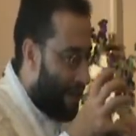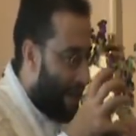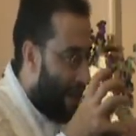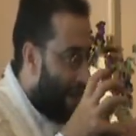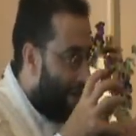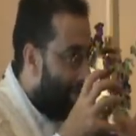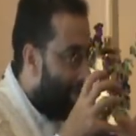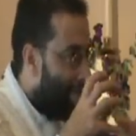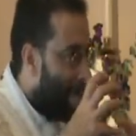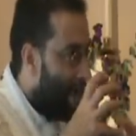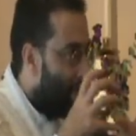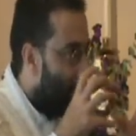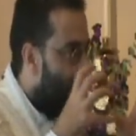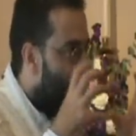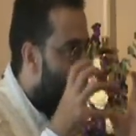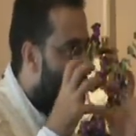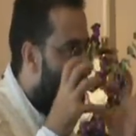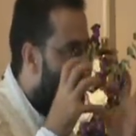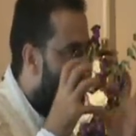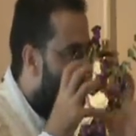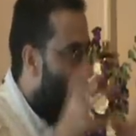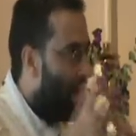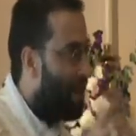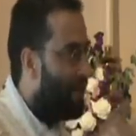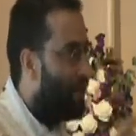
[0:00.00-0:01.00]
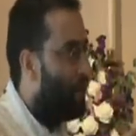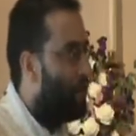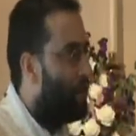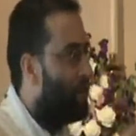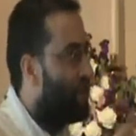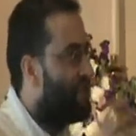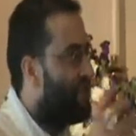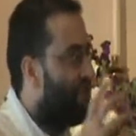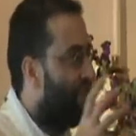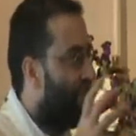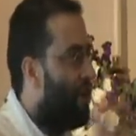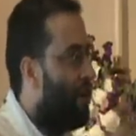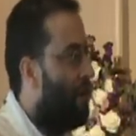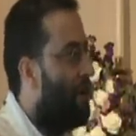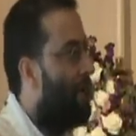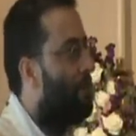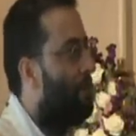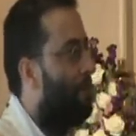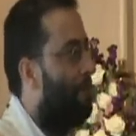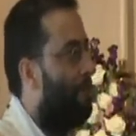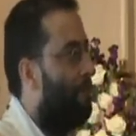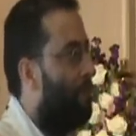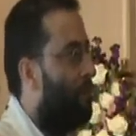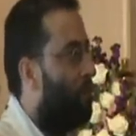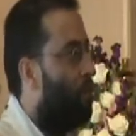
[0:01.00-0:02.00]
have my brothers in
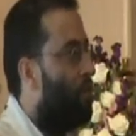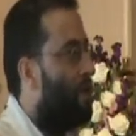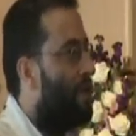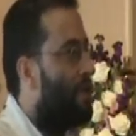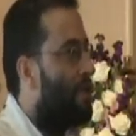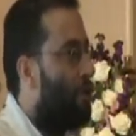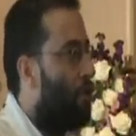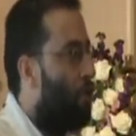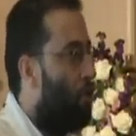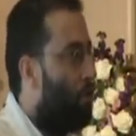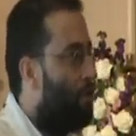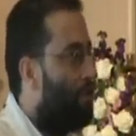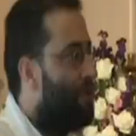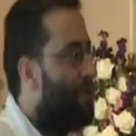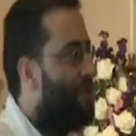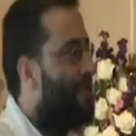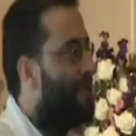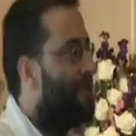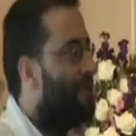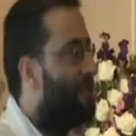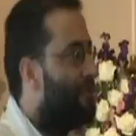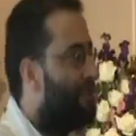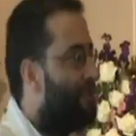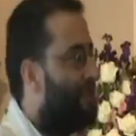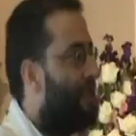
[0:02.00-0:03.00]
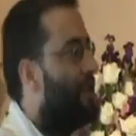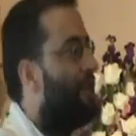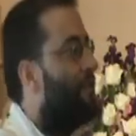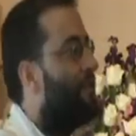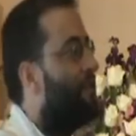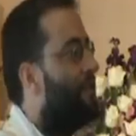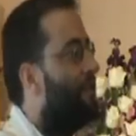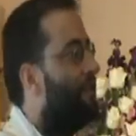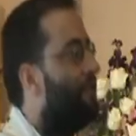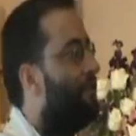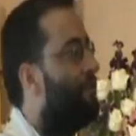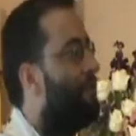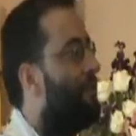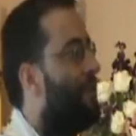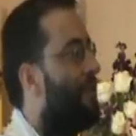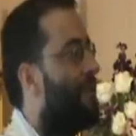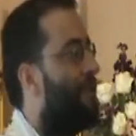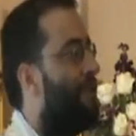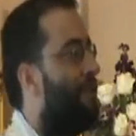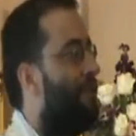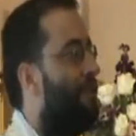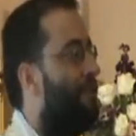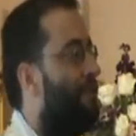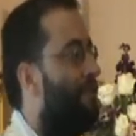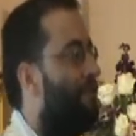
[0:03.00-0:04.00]
arms. We are already entirely
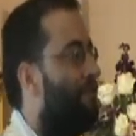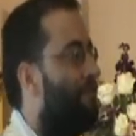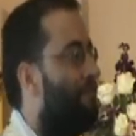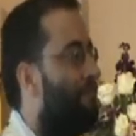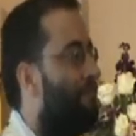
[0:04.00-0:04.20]
united.